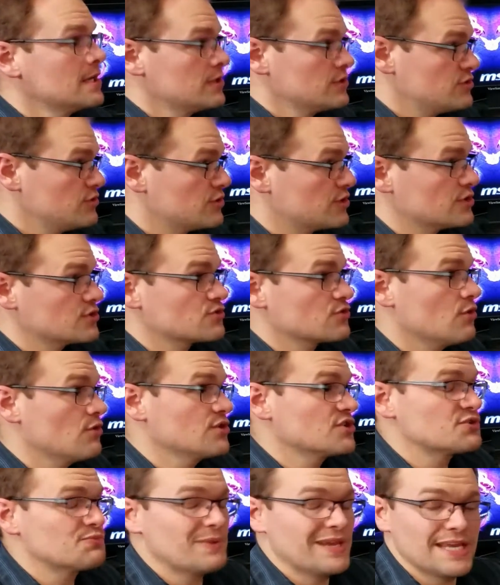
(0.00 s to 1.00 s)
to control the
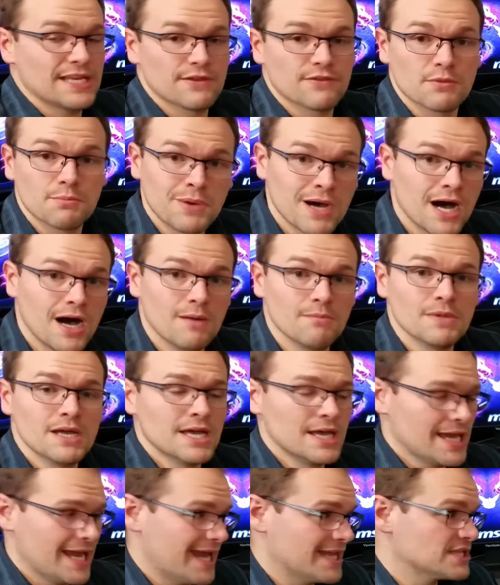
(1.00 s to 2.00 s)
speed of the pump
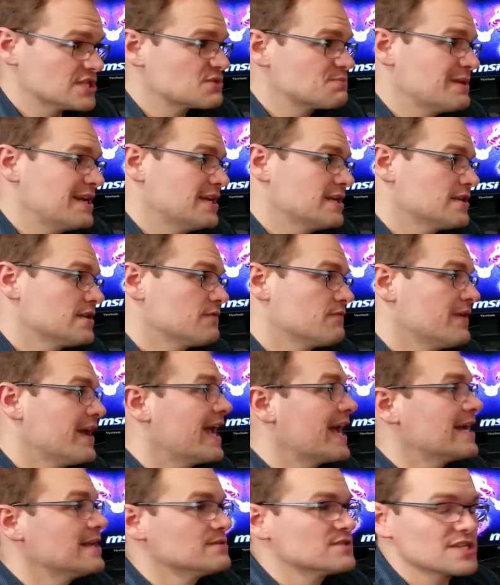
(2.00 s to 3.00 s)
and the speed of the
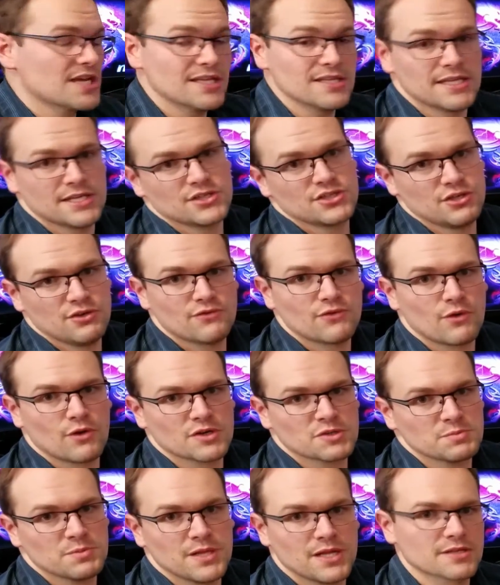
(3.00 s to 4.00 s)
fans, unless you of
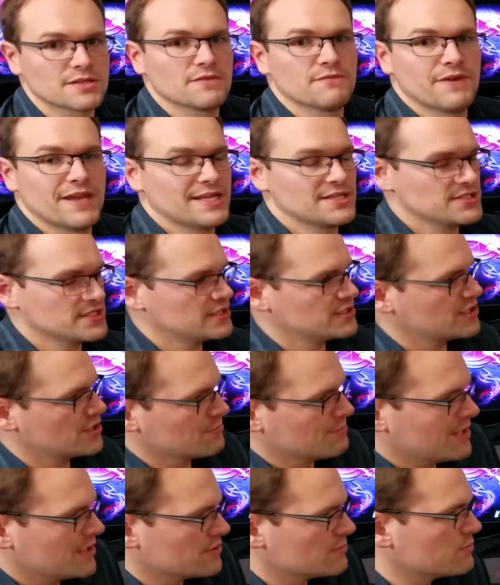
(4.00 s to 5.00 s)
course plug the fans into your
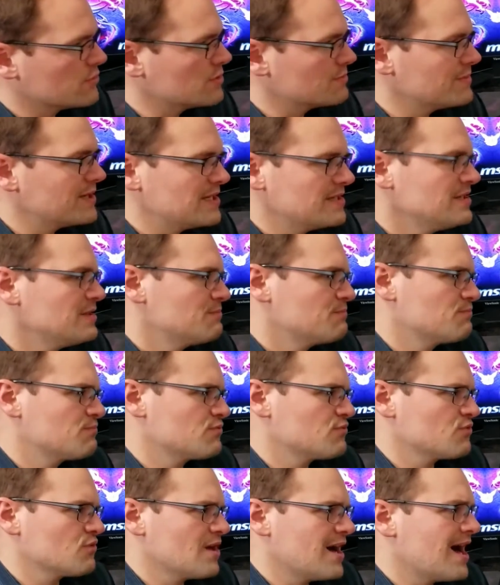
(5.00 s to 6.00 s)
motherboard, but you
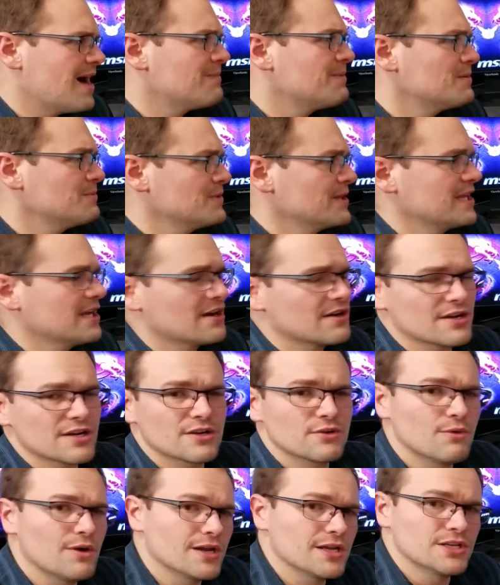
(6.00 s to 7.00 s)
probably aren't going
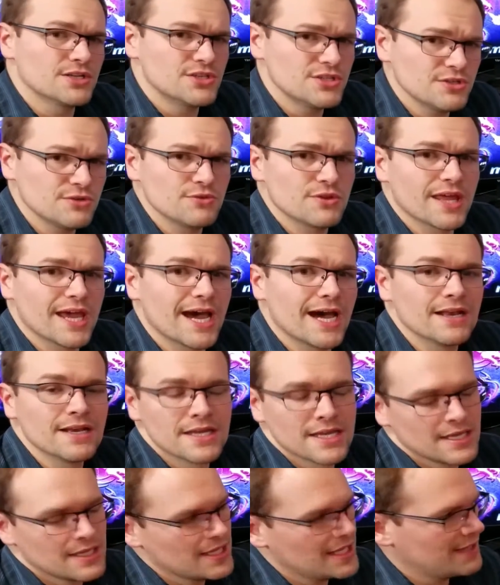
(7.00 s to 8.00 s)
to want to do that
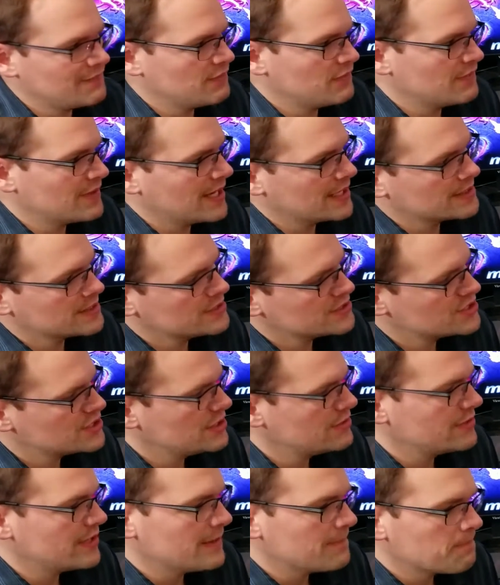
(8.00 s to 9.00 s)
if you've got this
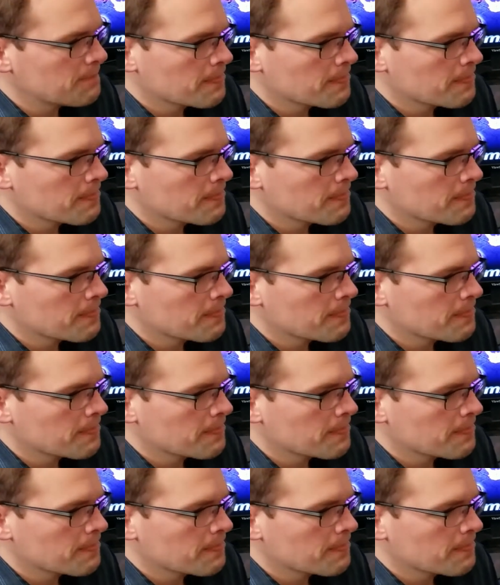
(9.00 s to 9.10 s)
unit.